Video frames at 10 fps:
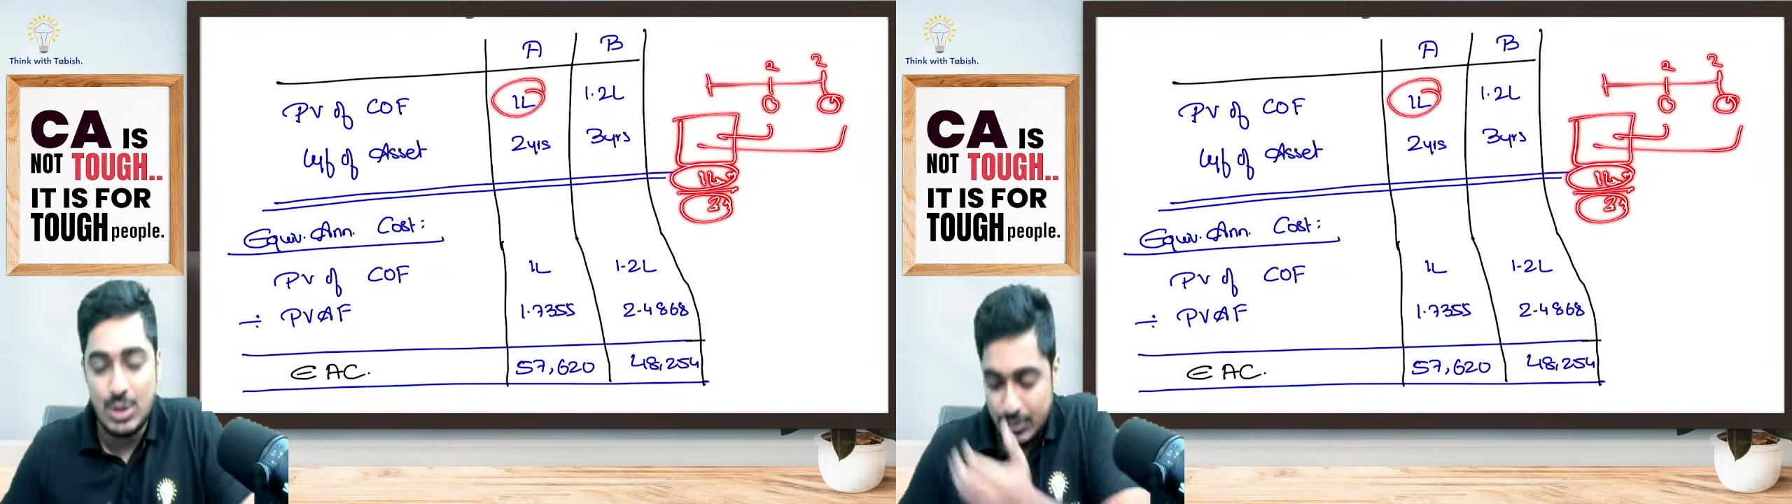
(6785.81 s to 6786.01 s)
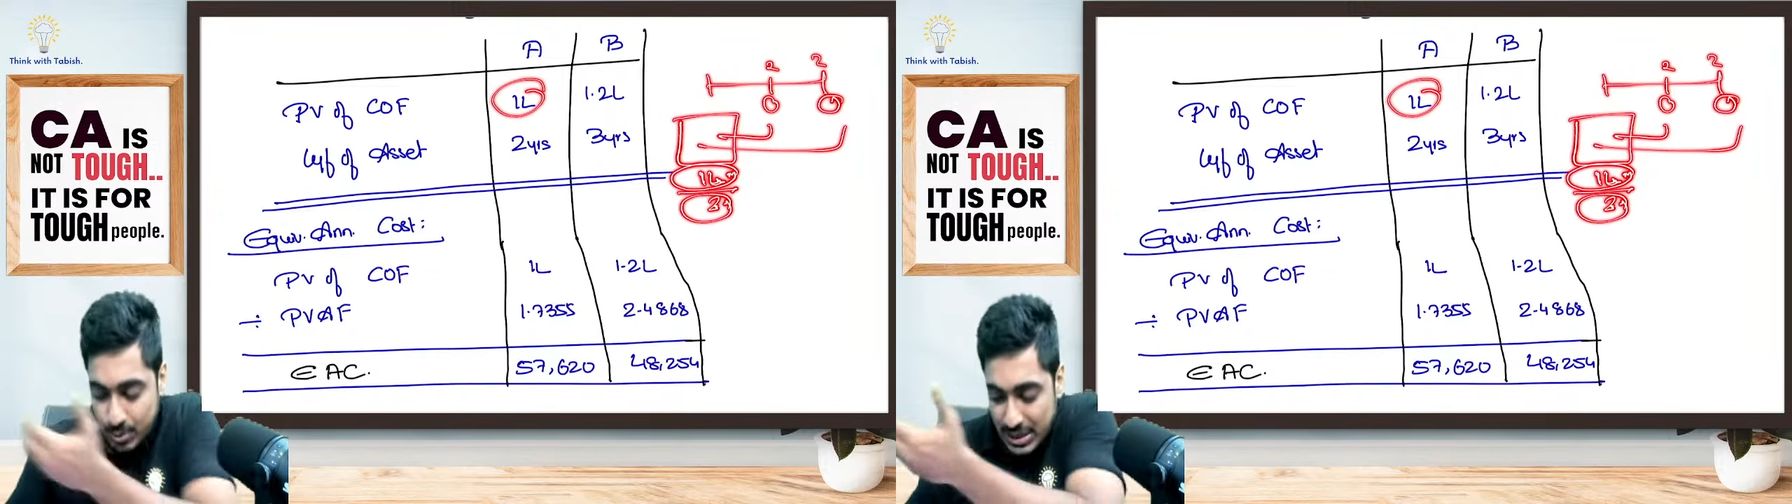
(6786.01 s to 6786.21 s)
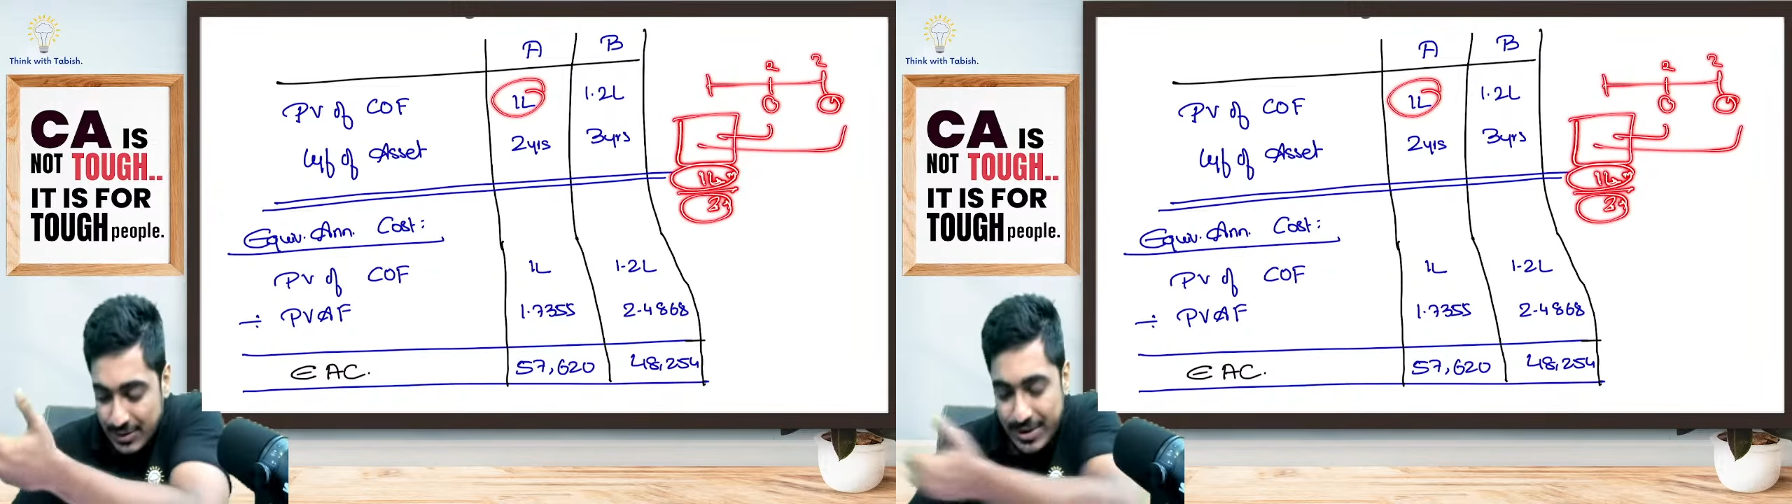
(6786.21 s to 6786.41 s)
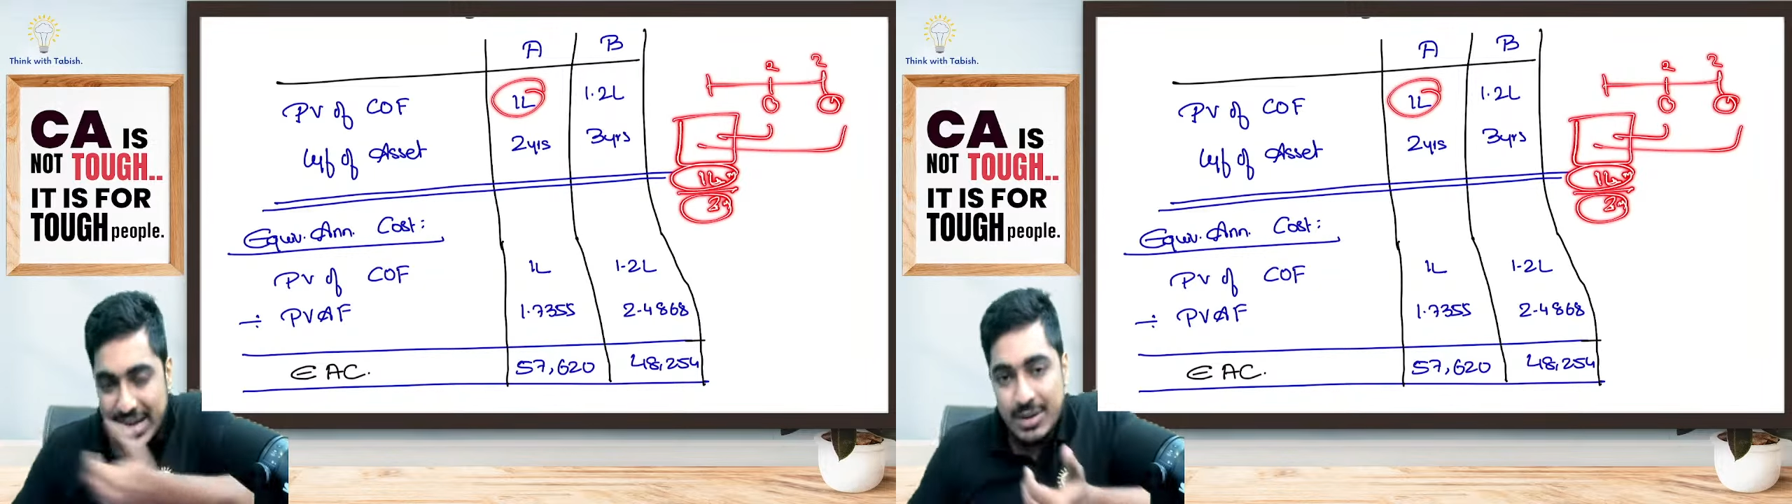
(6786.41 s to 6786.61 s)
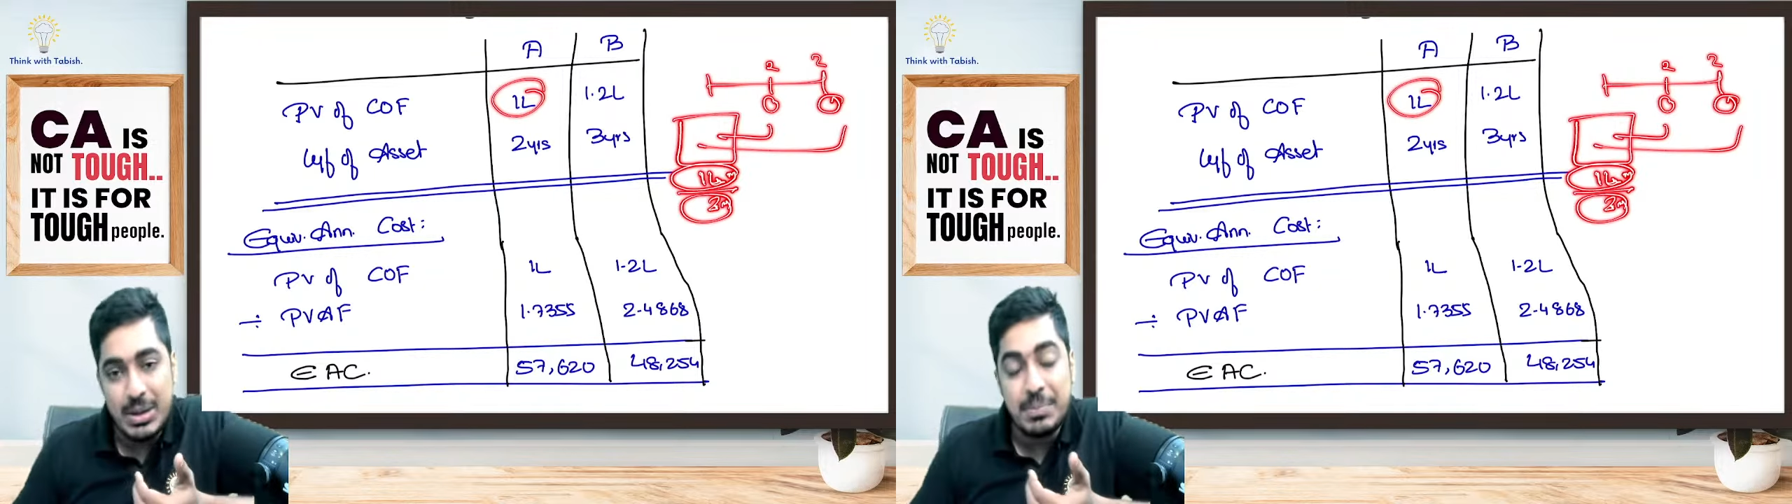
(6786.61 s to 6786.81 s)
you have to
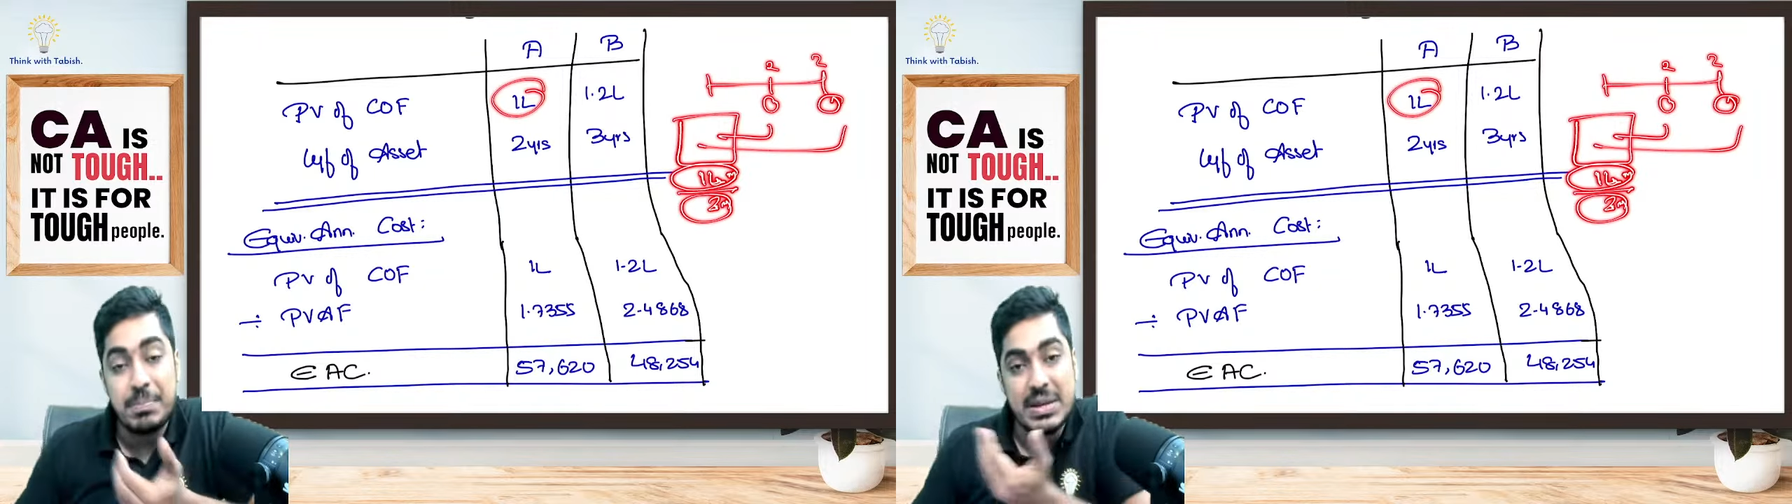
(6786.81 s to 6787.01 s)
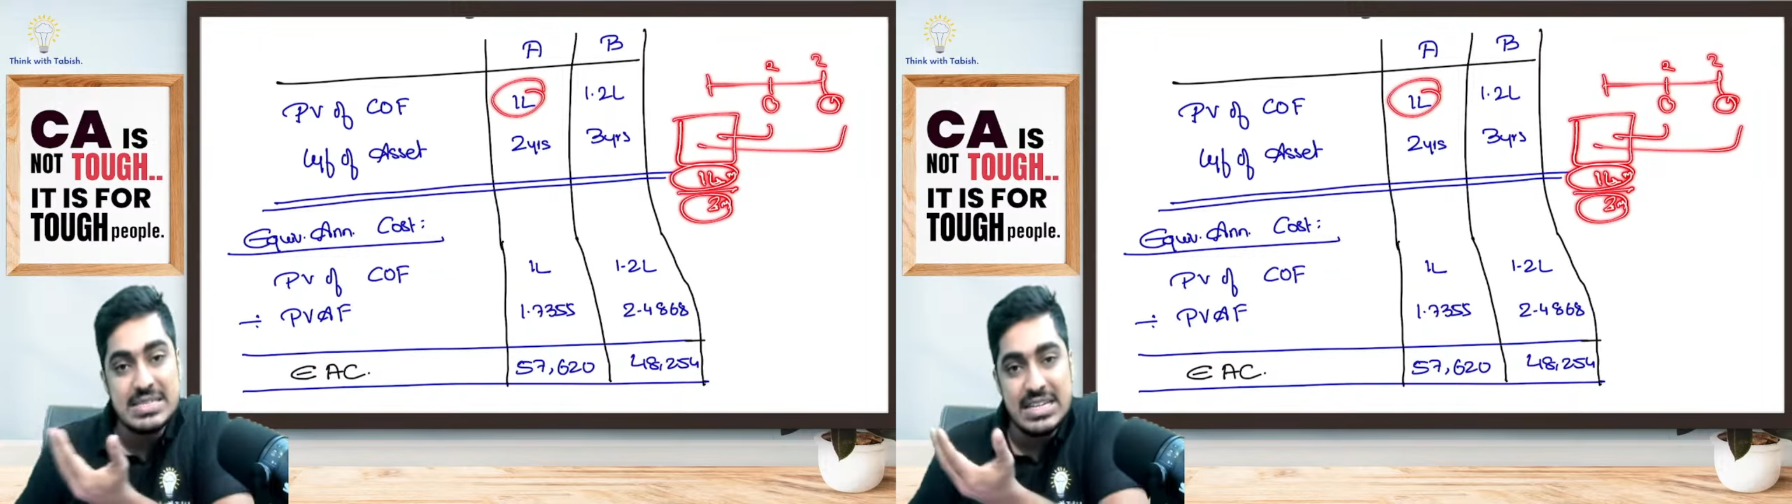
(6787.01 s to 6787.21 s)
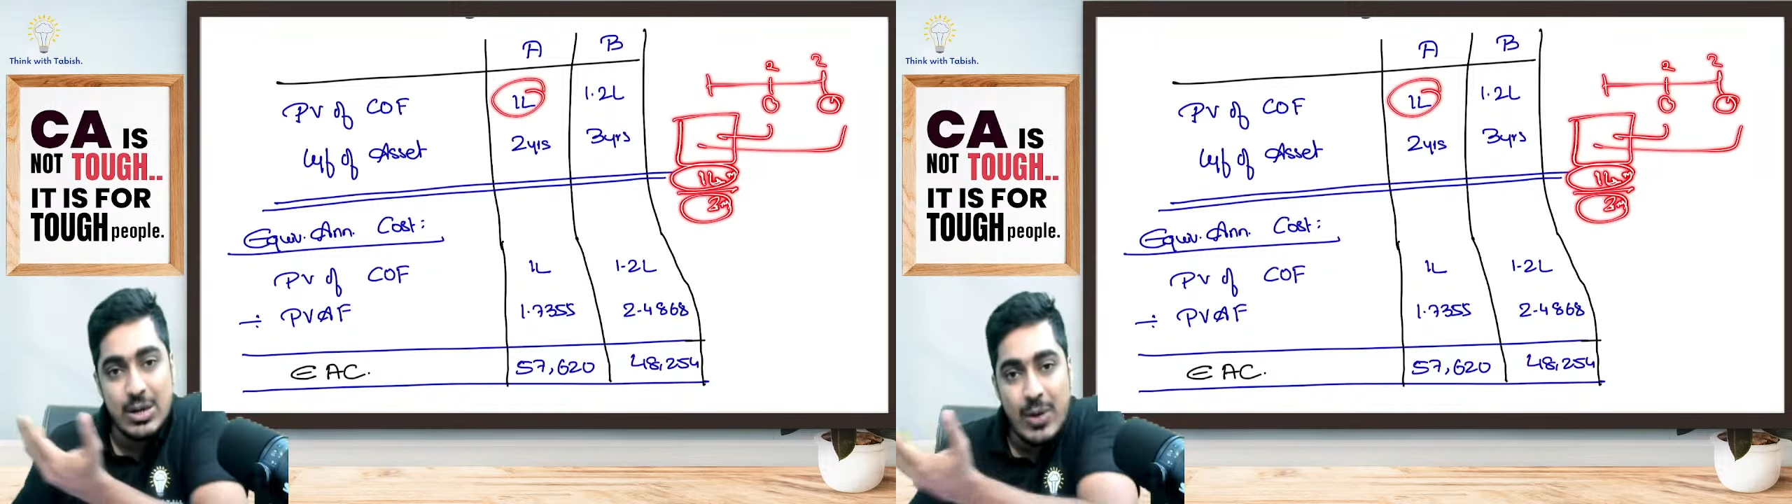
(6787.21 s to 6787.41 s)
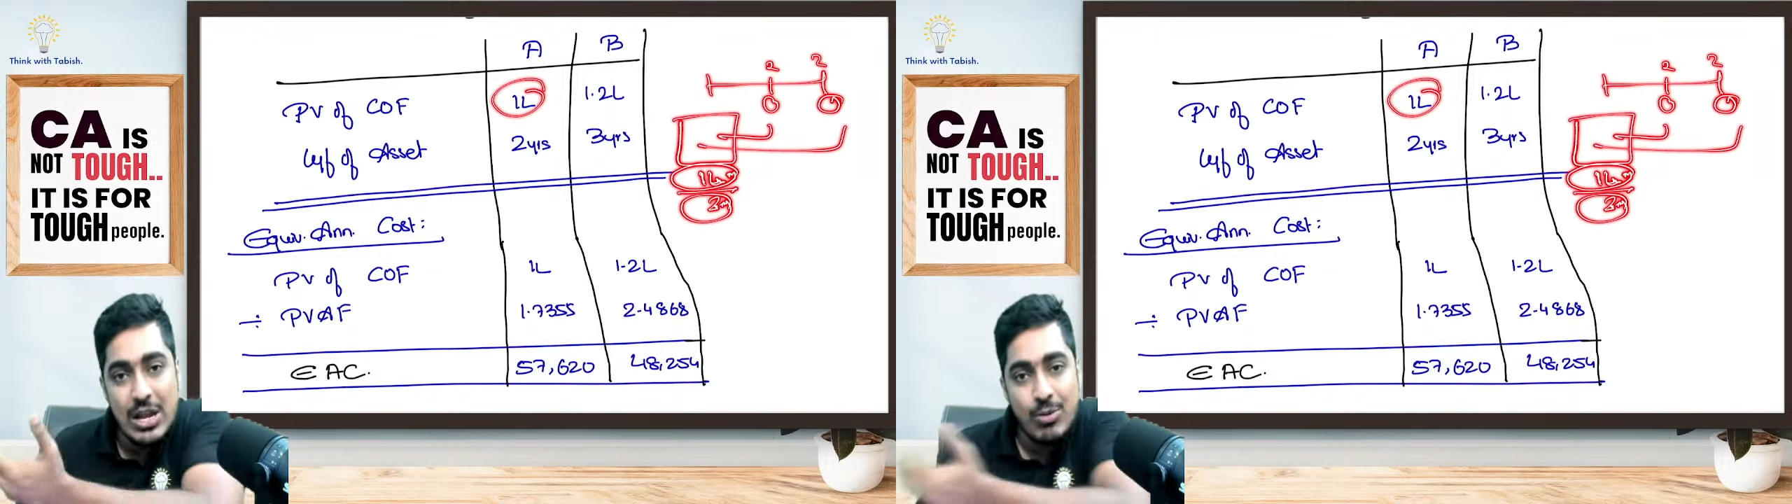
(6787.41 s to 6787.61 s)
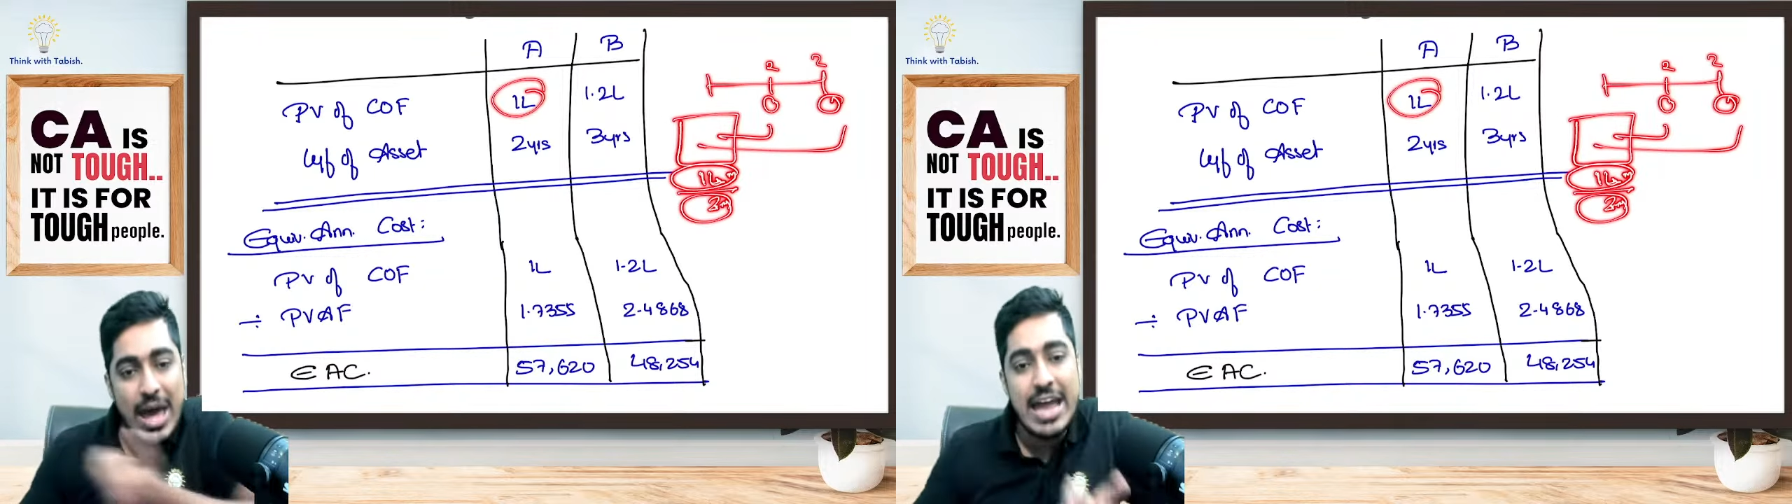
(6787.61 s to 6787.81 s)
divide by present value